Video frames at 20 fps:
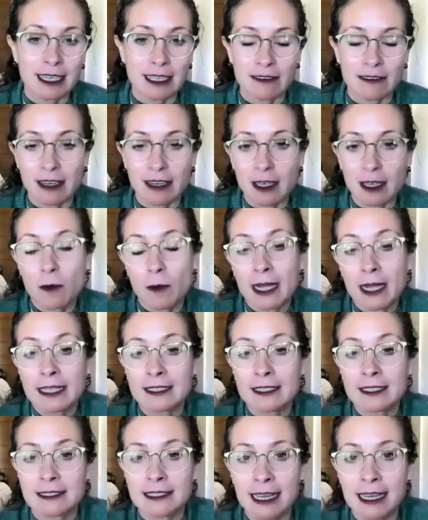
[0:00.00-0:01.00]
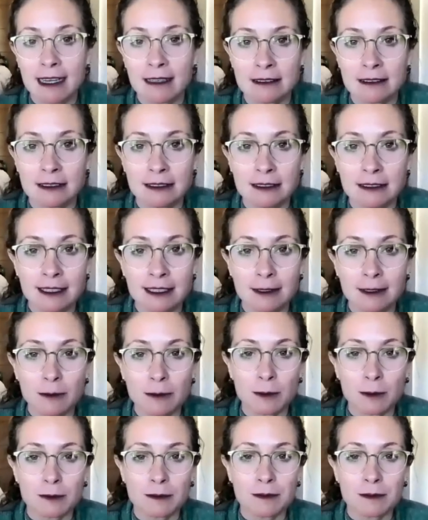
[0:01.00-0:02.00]
And if I quieten down,
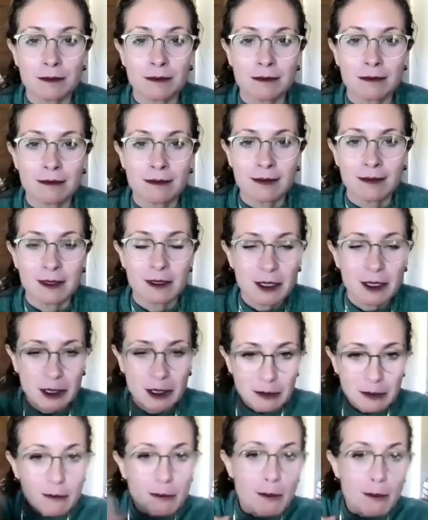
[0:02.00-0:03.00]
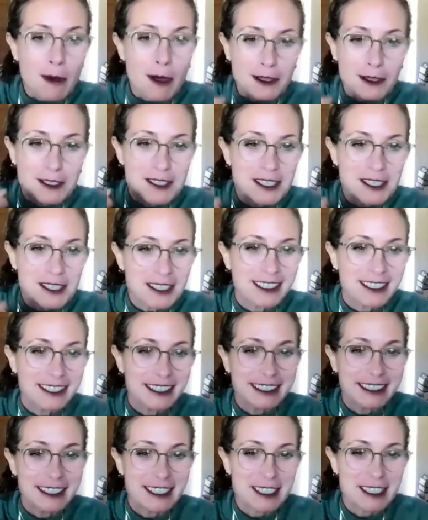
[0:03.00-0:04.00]
it must
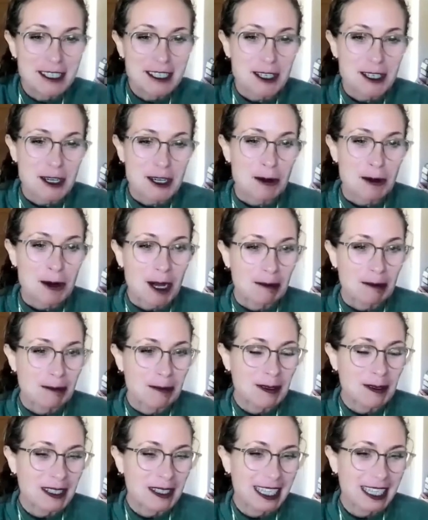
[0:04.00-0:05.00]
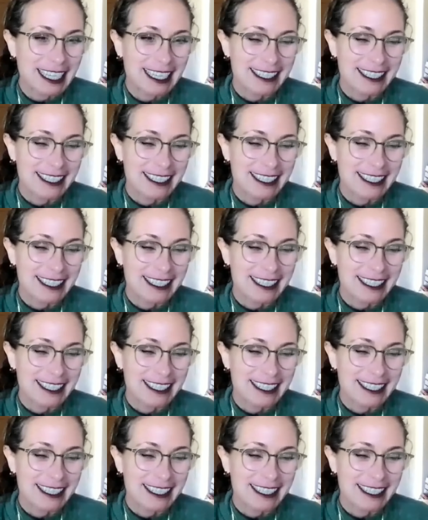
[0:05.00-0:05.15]
show up.